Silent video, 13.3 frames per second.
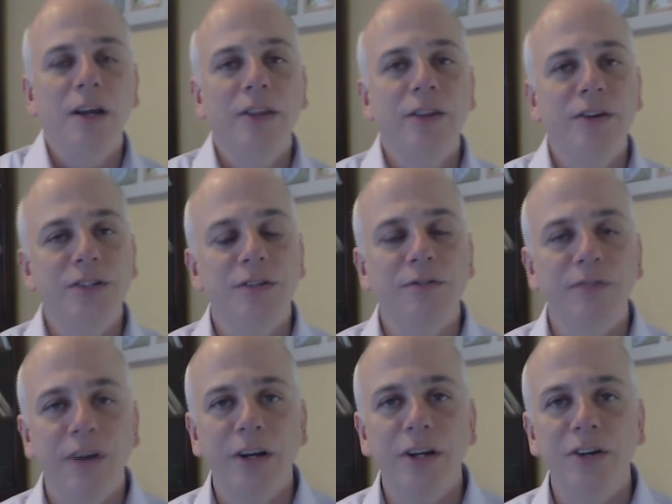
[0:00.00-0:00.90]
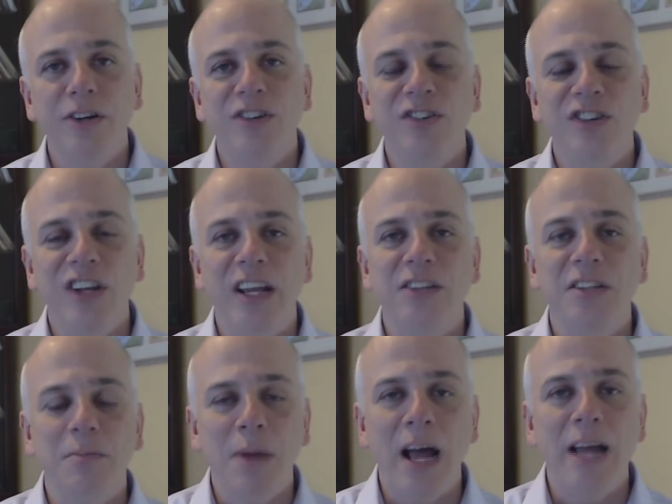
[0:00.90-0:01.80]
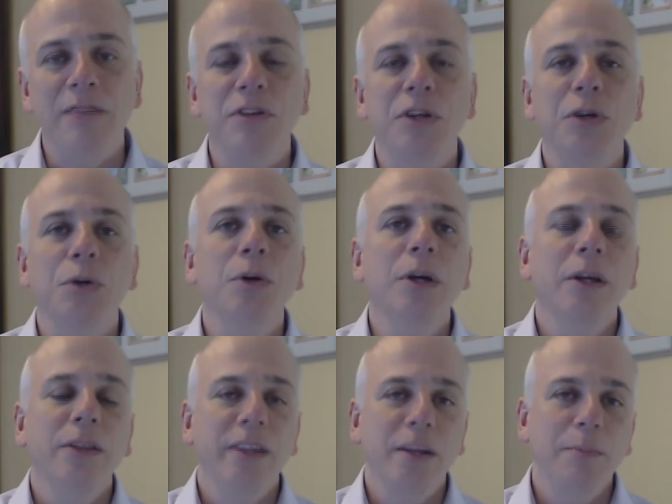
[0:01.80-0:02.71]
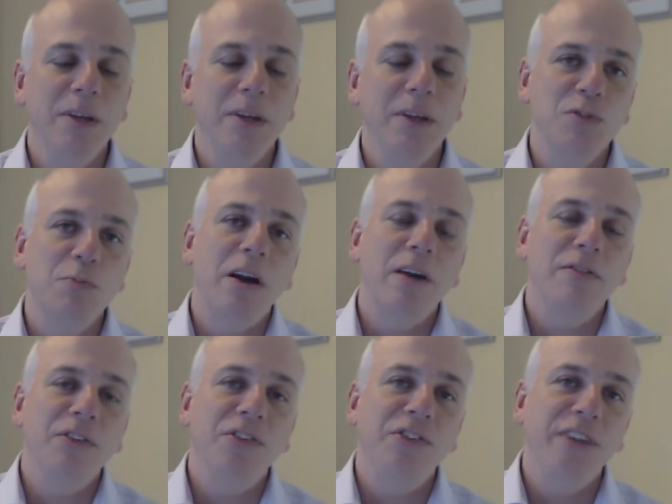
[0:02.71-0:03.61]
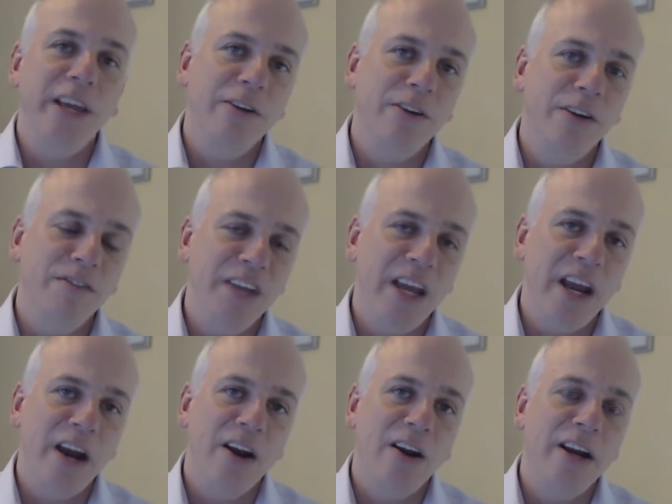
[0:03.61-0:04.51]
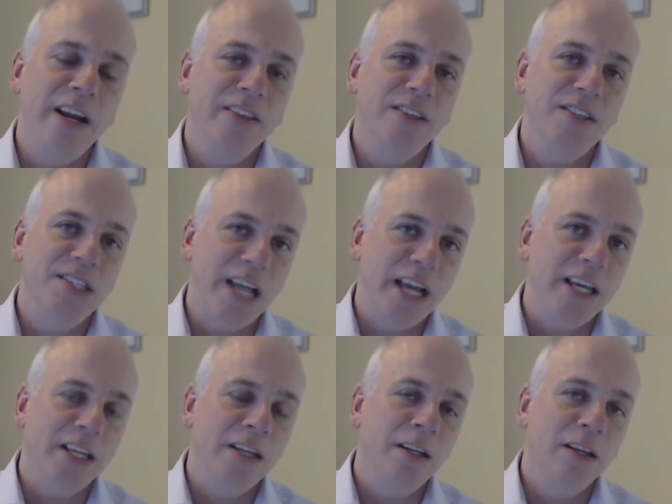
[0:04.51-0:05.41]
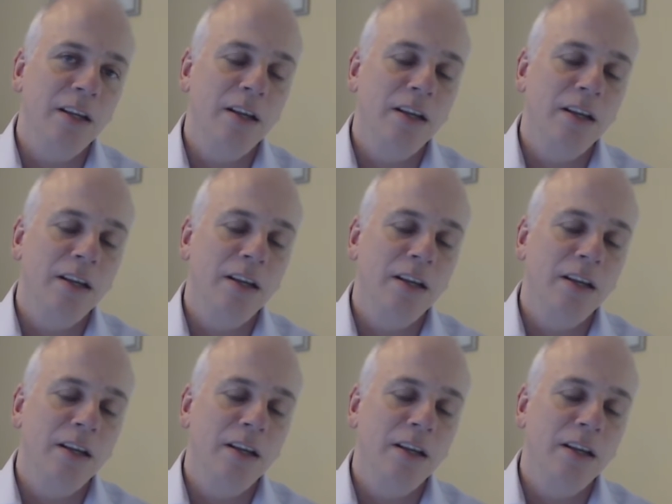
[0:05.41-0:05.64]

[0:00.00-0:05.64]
there's a very good chance, in my view, that it becomes part of the standard of care in the second